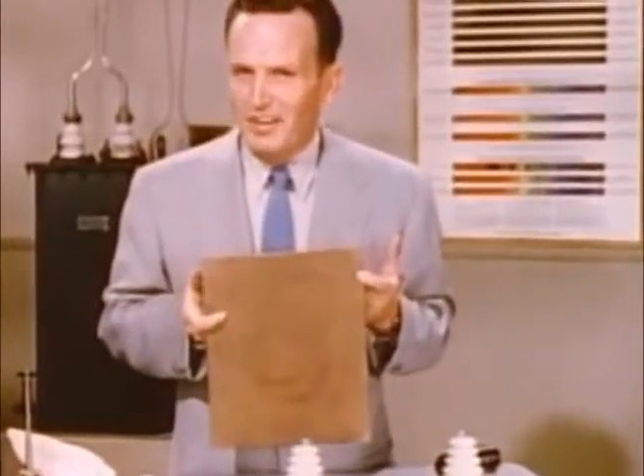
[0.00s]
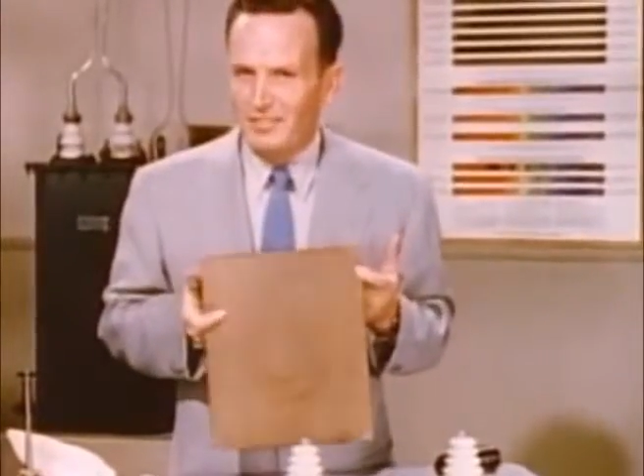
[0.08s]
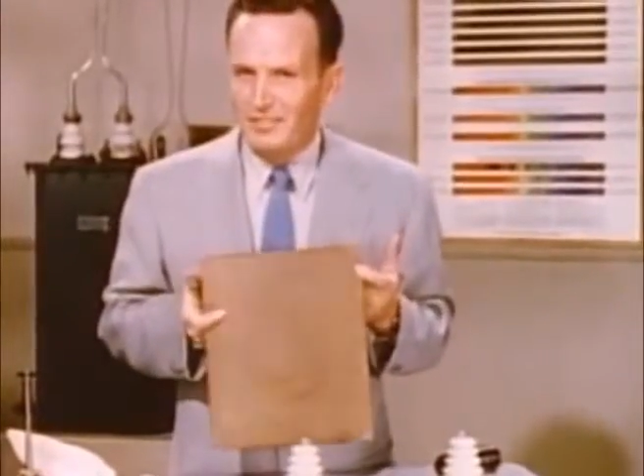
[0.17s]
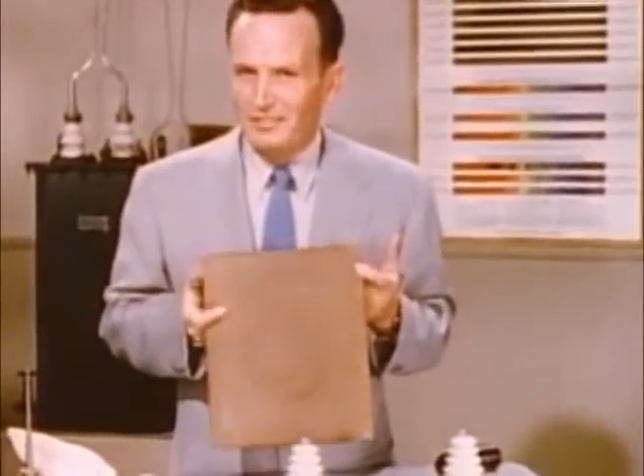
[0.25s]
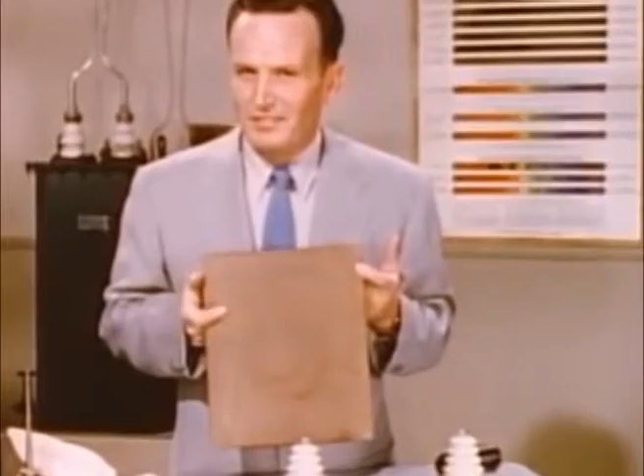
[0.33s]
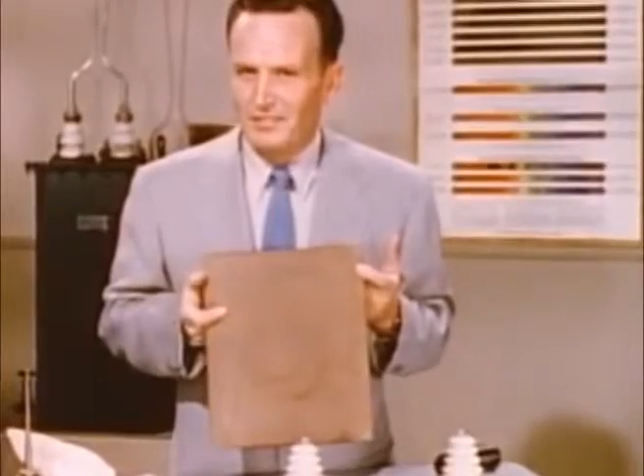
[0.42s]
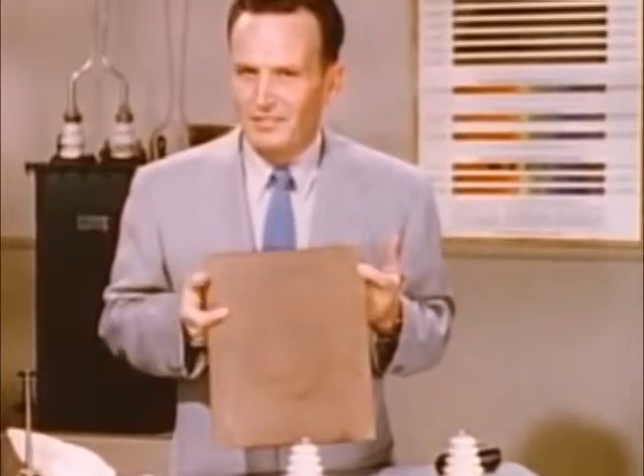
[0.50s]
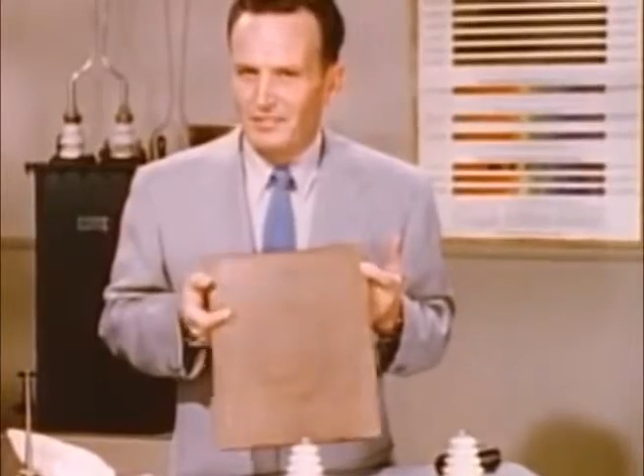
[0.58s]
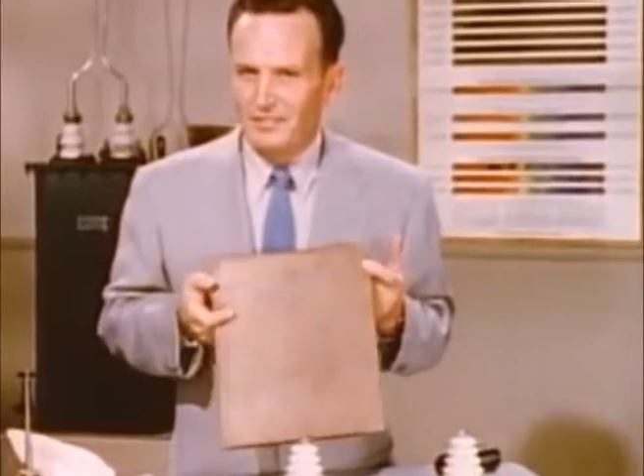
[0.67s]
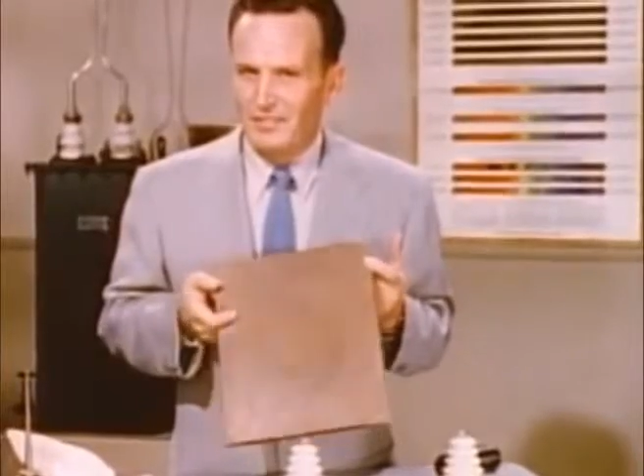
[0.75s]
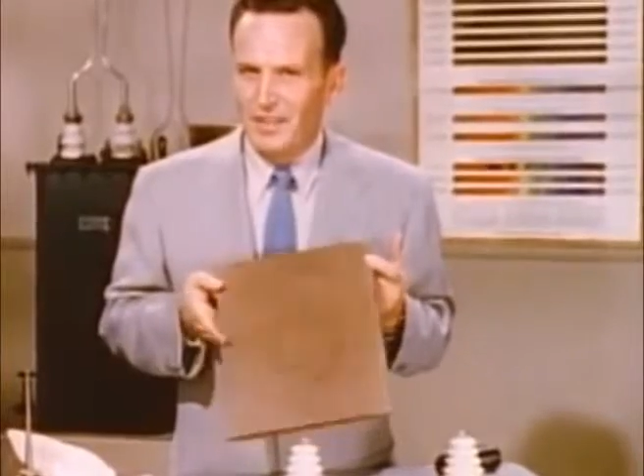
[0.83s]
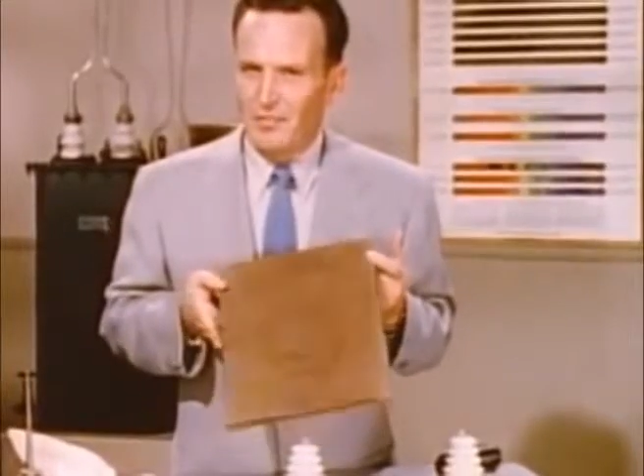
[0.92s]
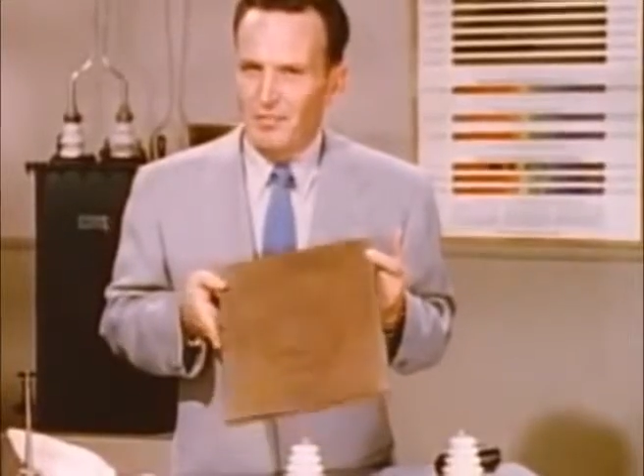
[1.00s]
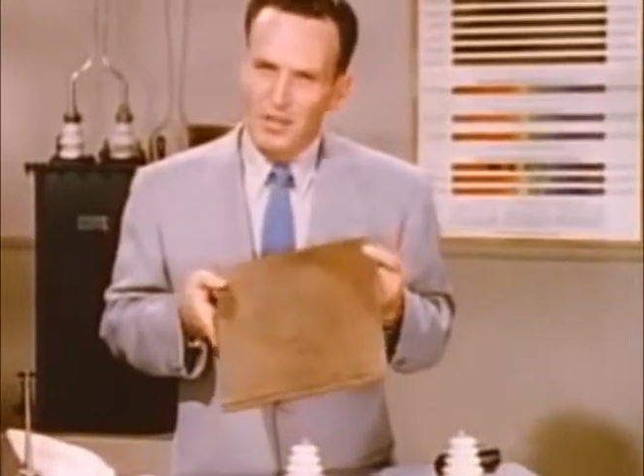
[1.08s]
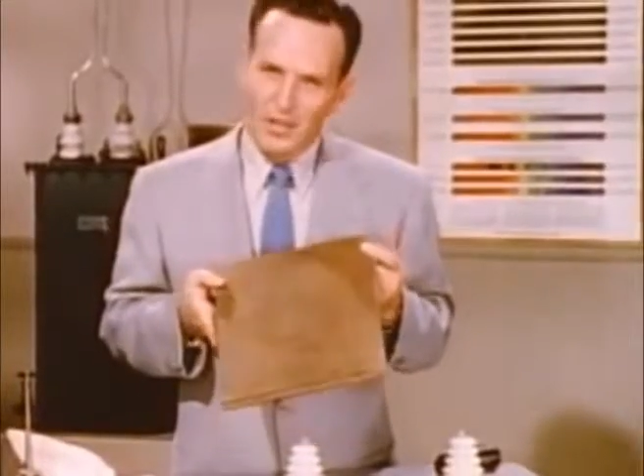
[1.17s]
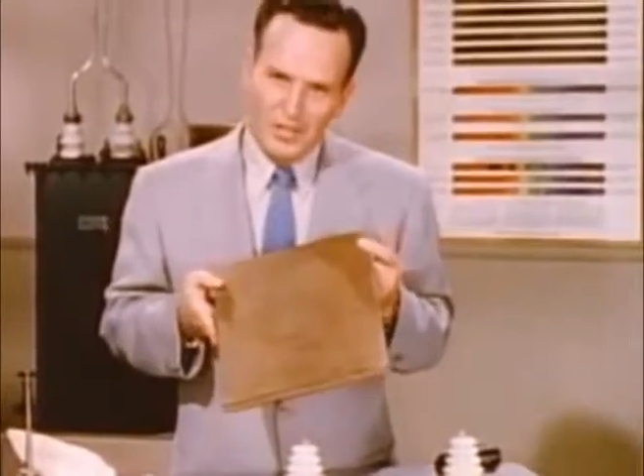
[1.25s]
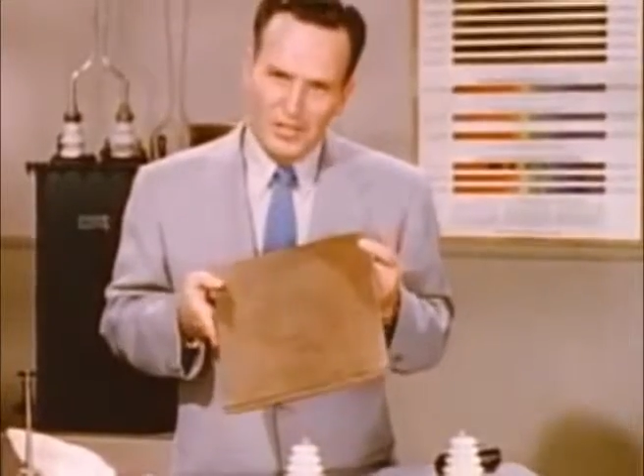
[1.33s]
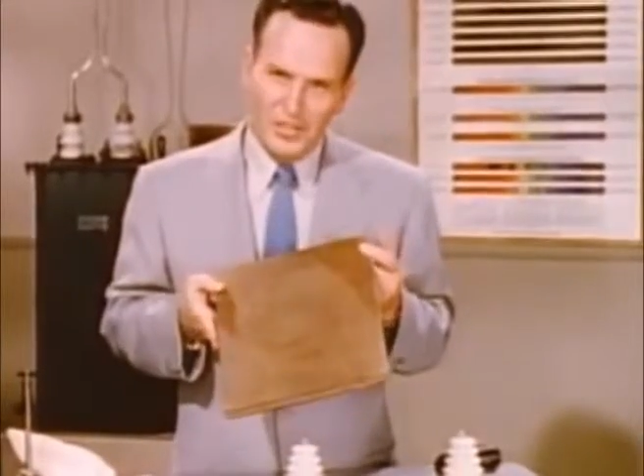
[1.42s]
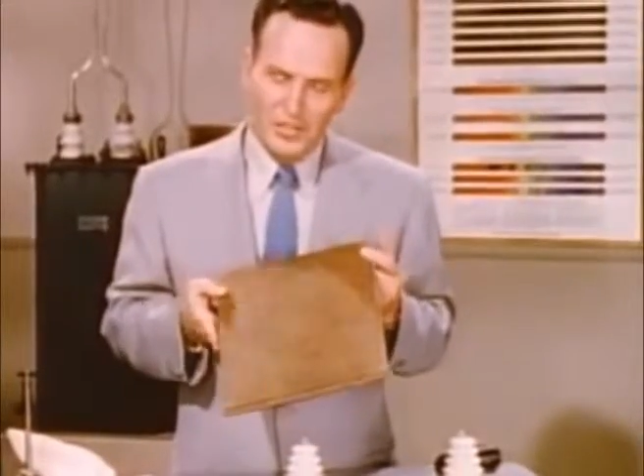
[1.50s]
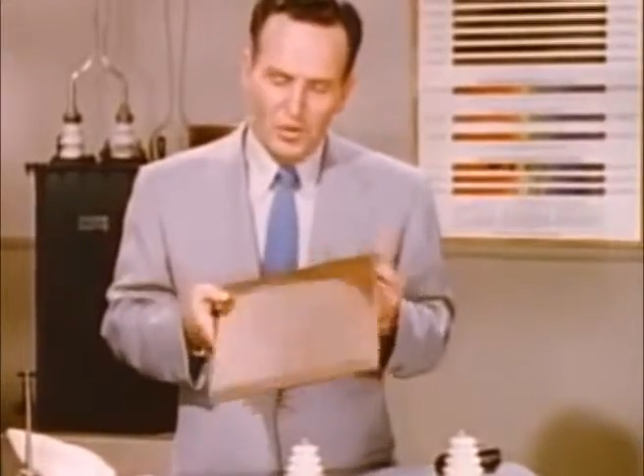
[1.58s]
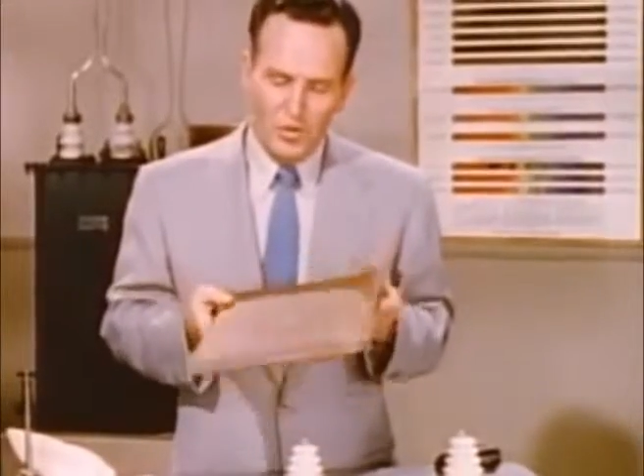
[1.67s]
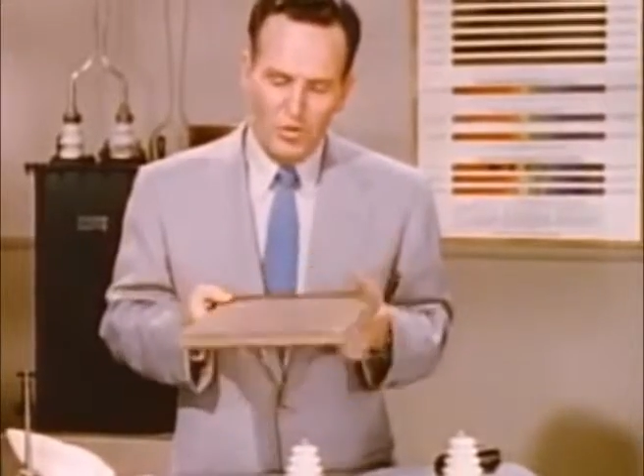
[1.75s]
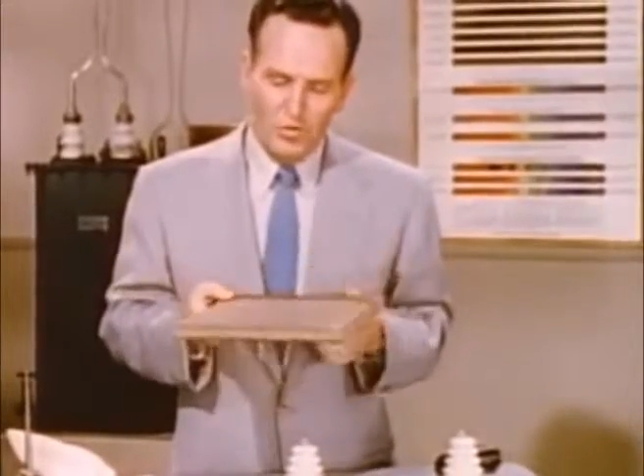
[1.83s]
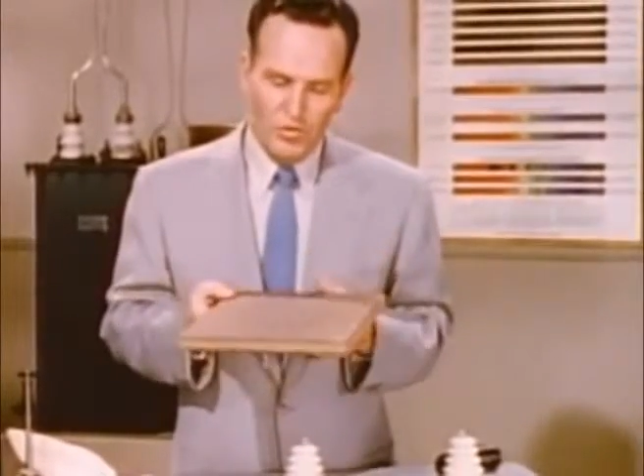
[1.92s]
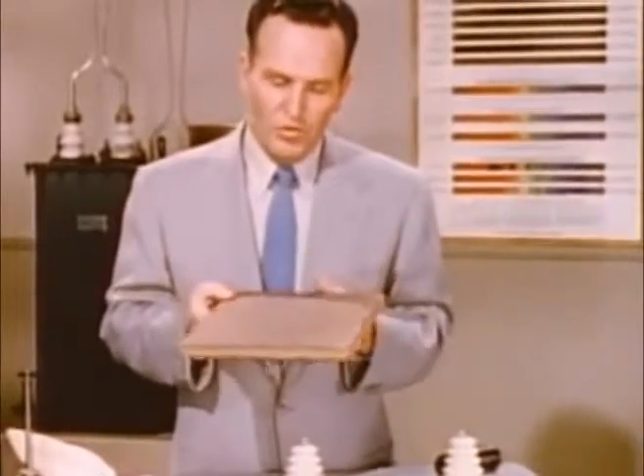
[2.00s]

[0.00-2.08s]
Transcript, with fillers: and because it's cold,